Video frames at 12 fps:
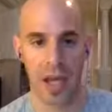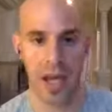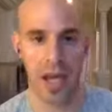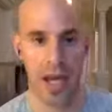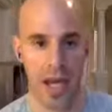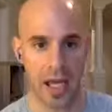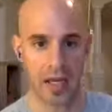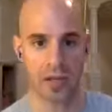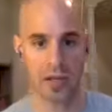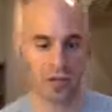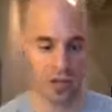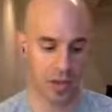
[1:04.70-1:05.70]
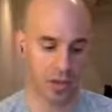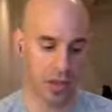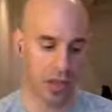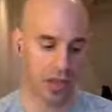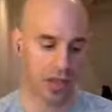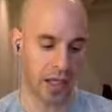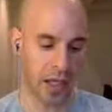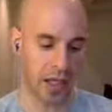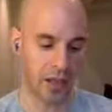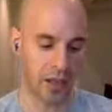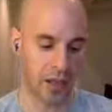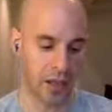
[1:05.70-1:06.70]
And
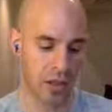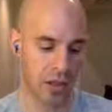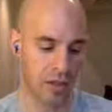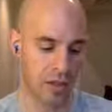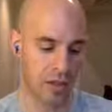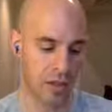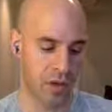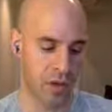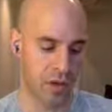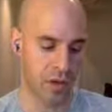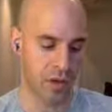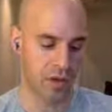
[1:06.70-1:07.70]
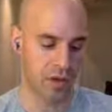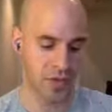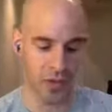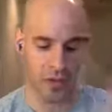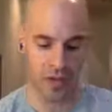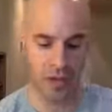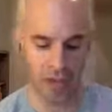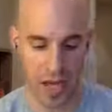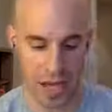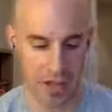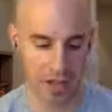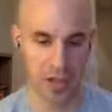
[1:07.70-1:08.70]
again, for those
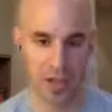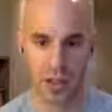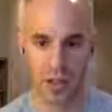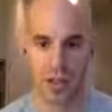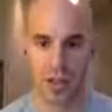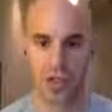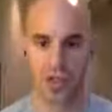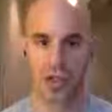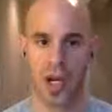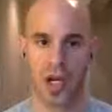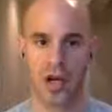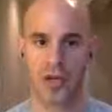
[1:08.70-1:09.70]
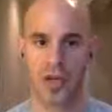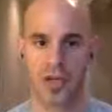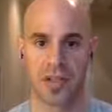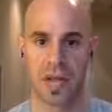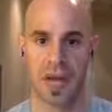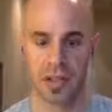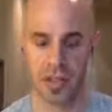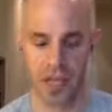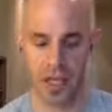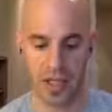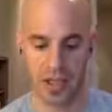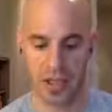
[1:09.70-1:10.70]
that share this
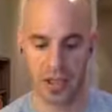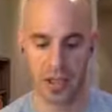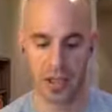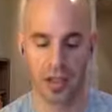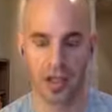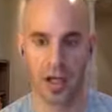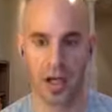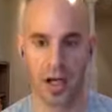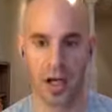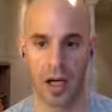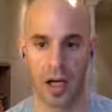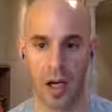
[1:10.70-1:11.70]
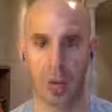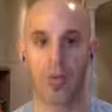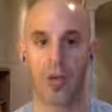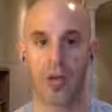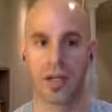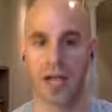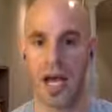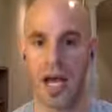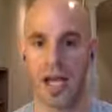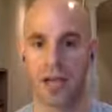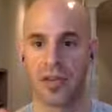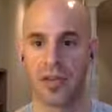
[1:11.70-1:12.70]
content uh, or
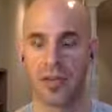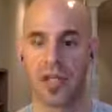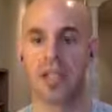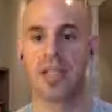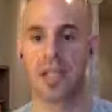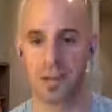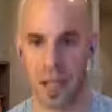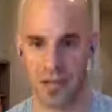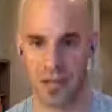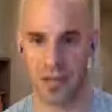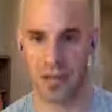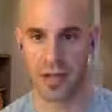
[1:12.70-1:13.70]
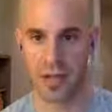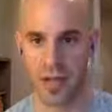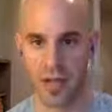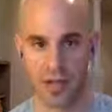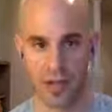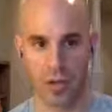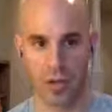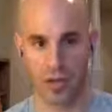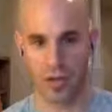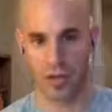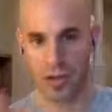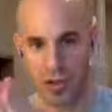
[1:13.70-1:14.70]
tag three teammates, so
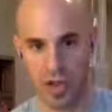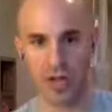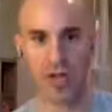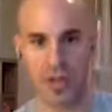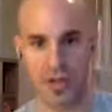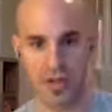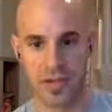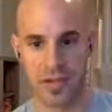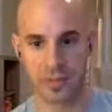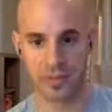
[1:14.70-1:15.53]
if you share this